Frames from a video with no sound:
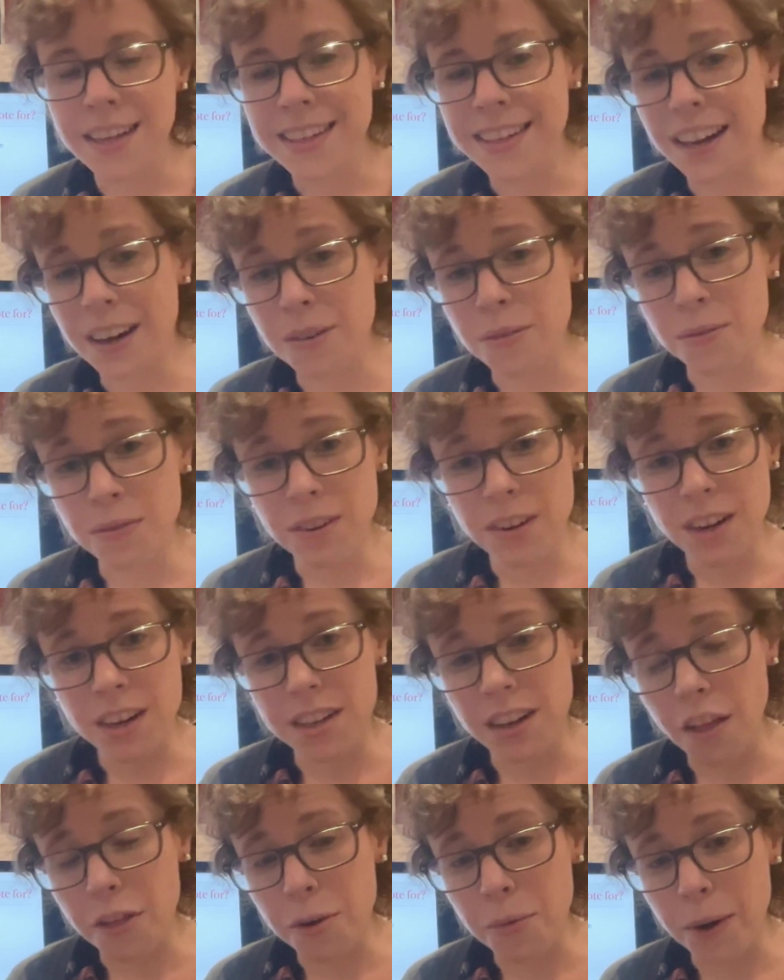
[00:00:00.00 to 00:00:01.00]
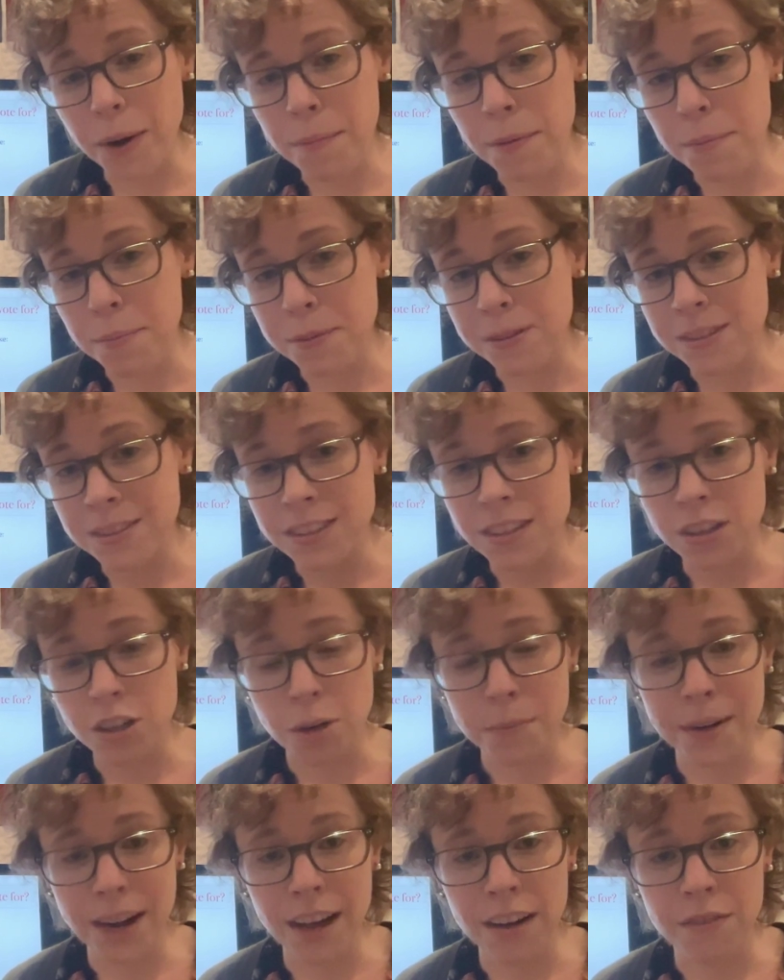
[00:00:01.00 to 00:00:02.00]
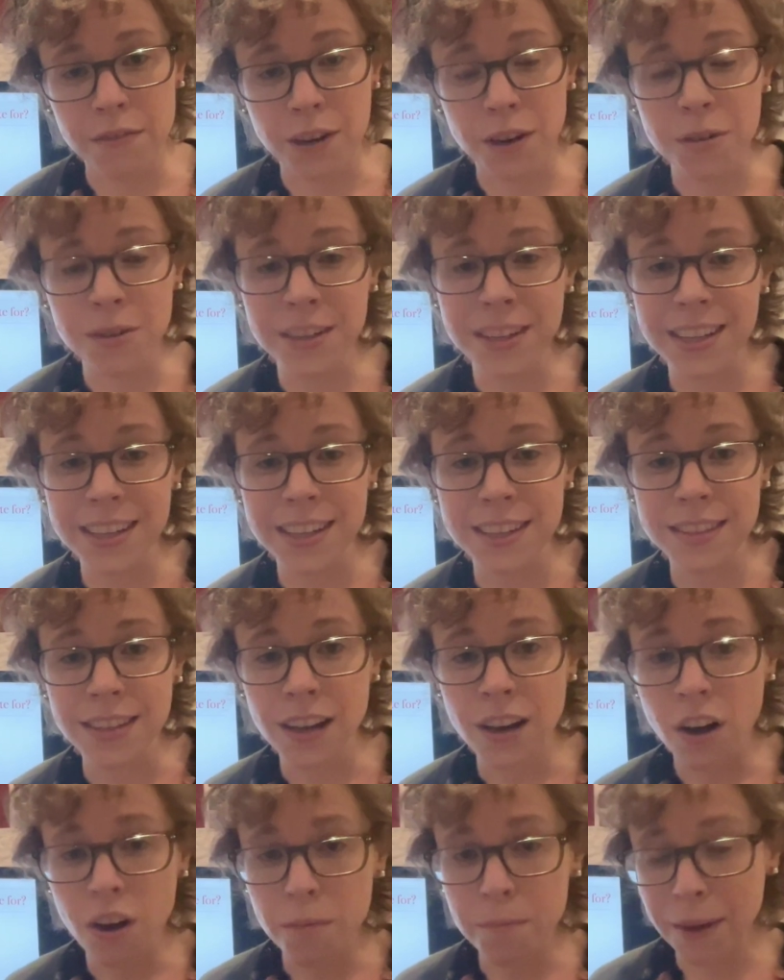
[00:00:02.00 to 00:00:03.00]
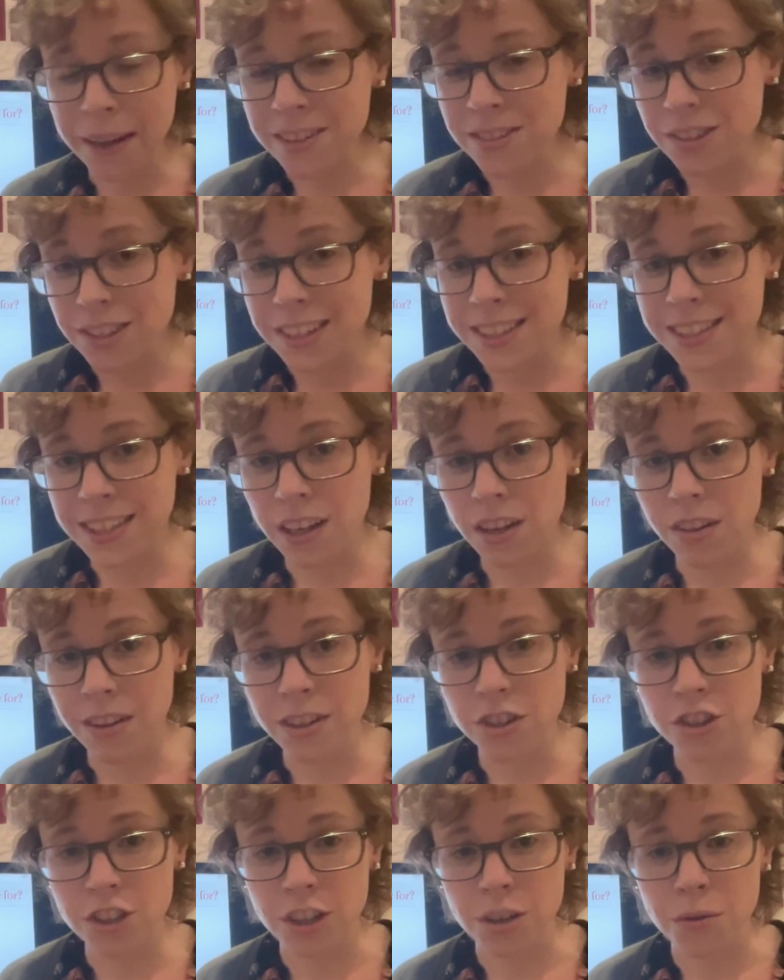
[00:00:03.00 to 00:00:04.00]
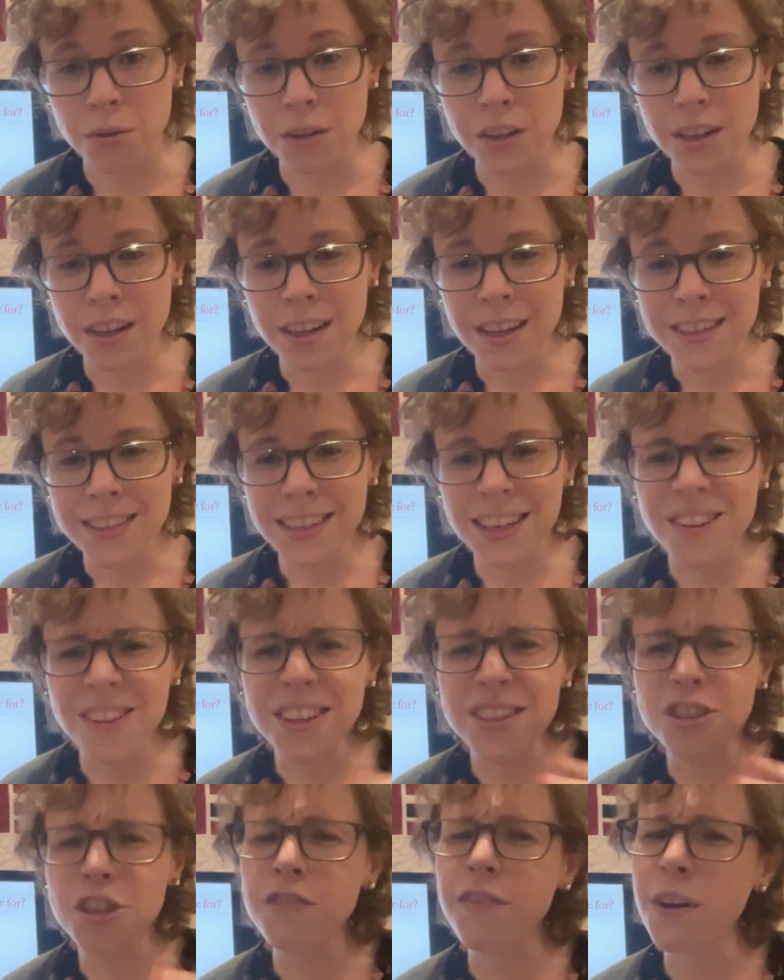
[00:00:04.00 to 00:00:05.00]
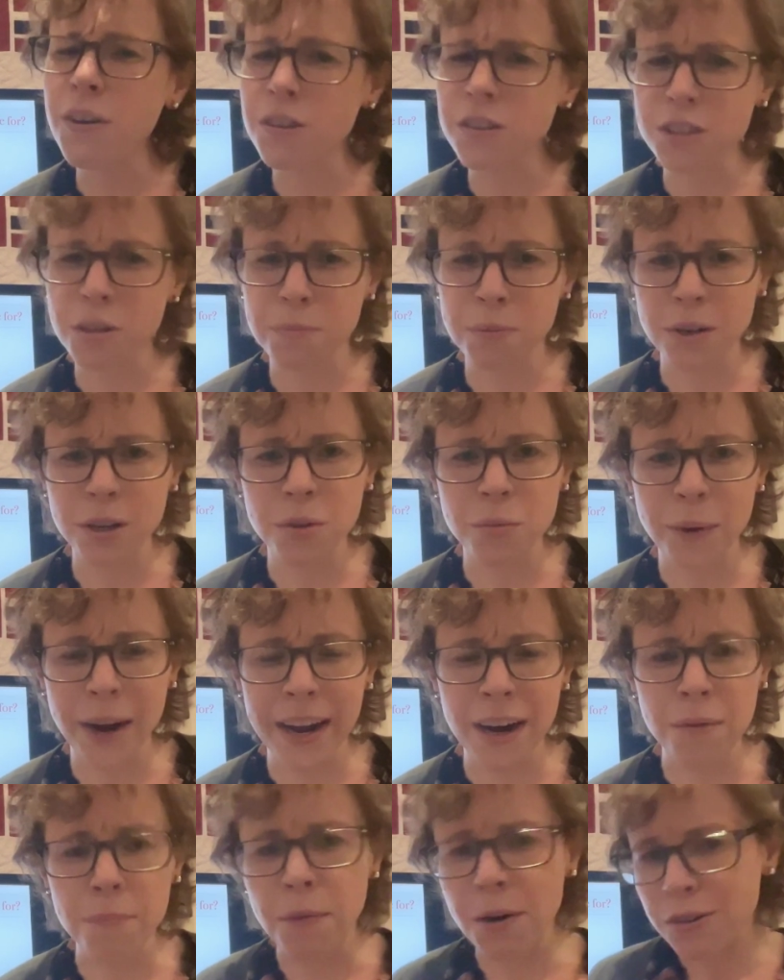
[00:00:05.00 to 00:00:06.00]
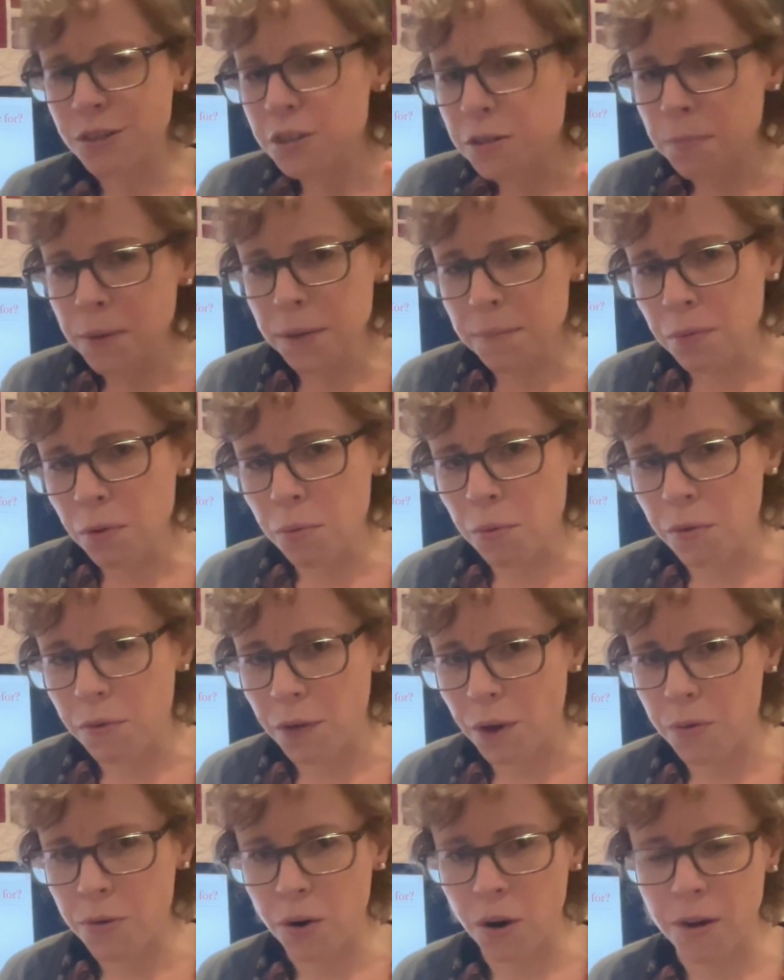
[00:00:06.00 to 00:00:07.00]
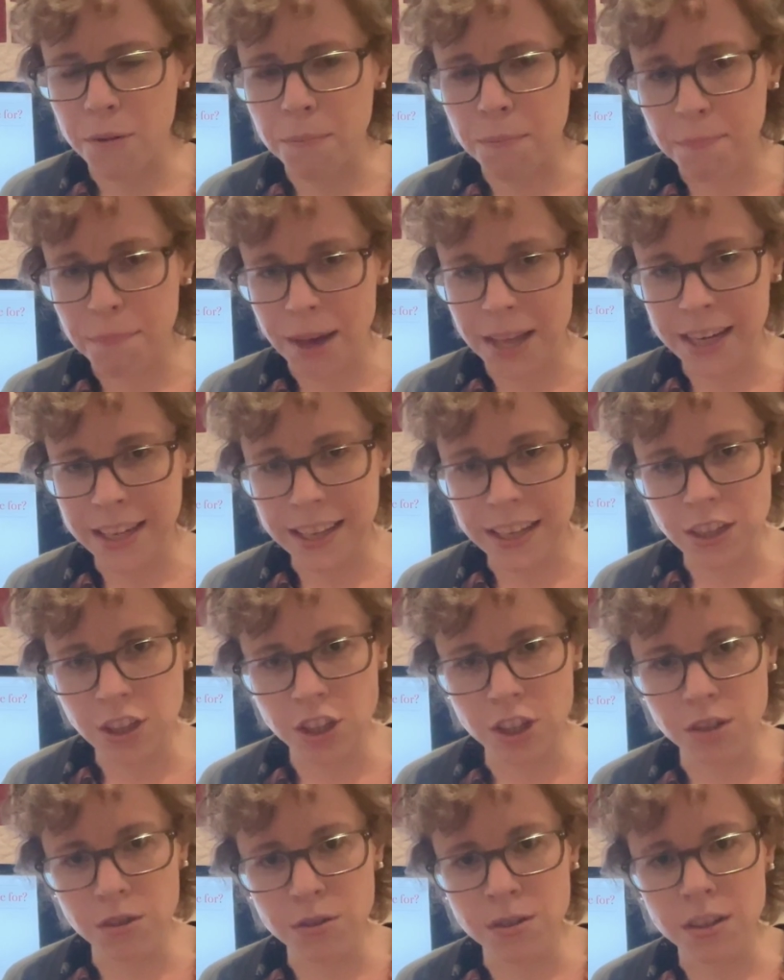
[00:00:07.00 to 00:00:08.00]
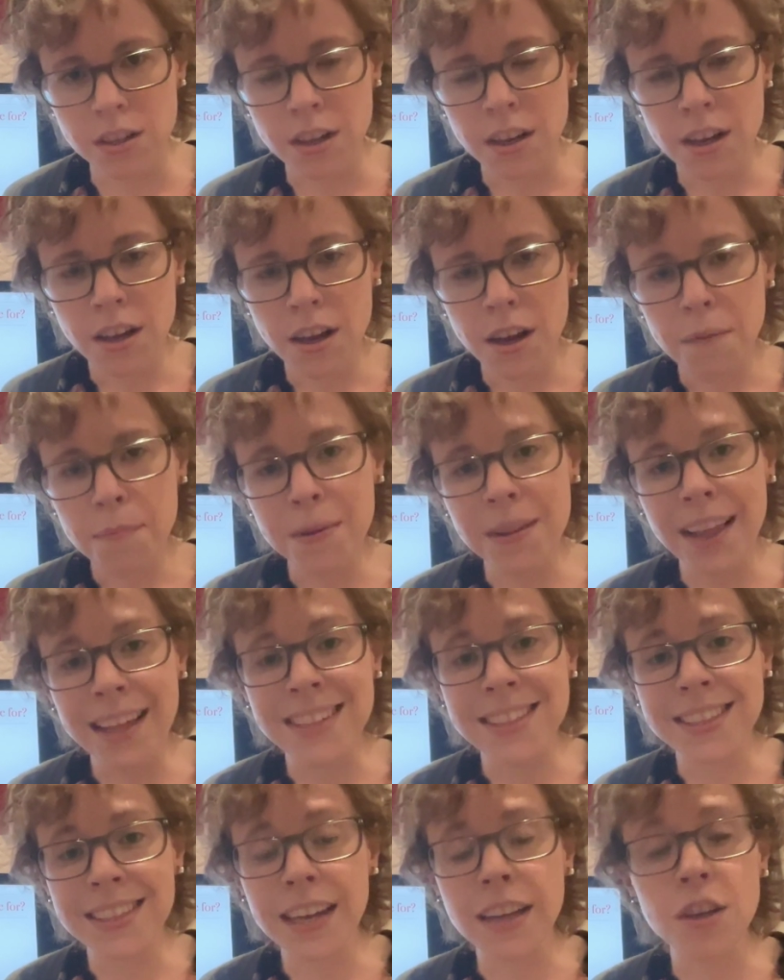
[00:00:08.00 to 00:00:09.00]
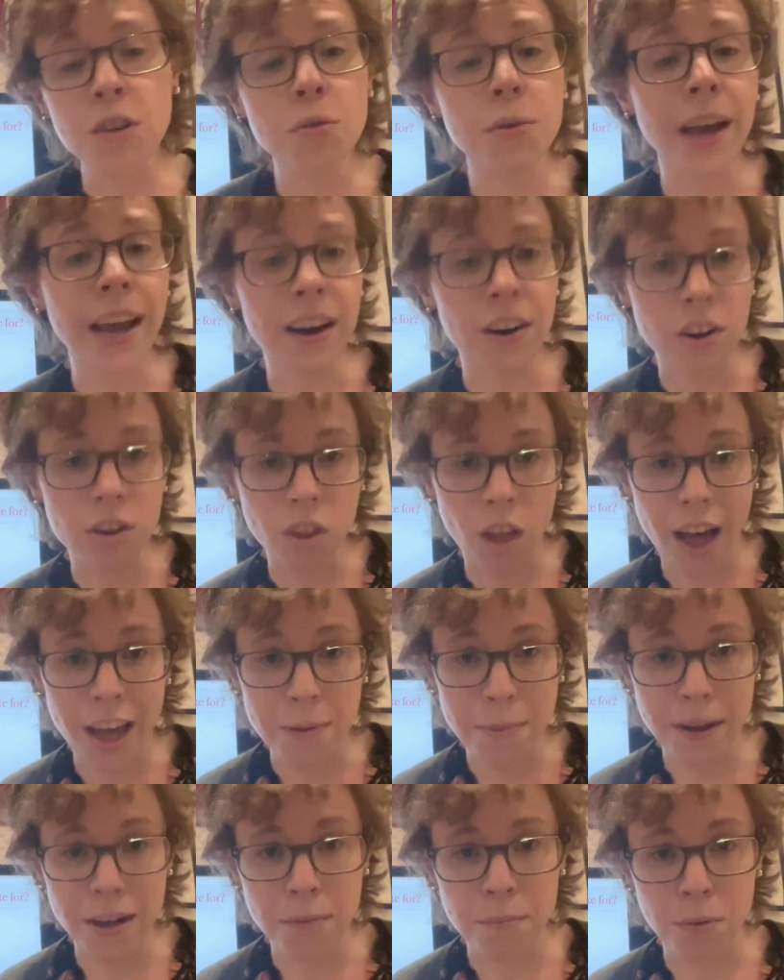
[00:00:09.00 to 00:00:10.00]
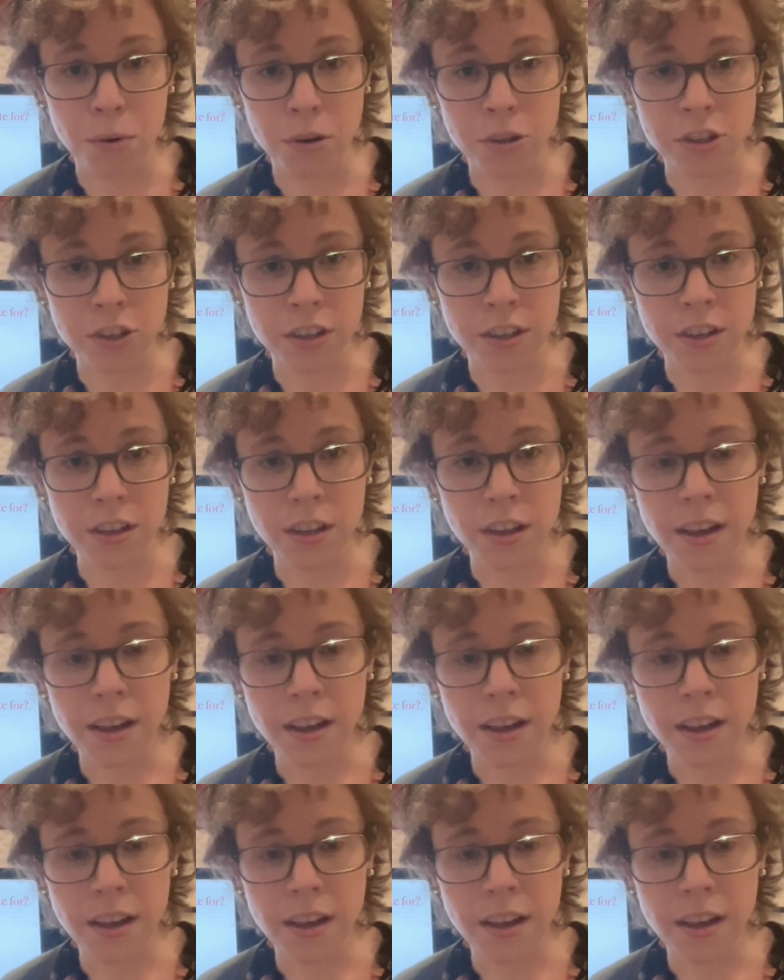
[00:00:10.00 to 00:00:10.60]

Now, another way people determine how to vote is based on a single issue. Single issue voters are pretty rare. Most people will vote on many issues. But let's say you care a lot about abortion.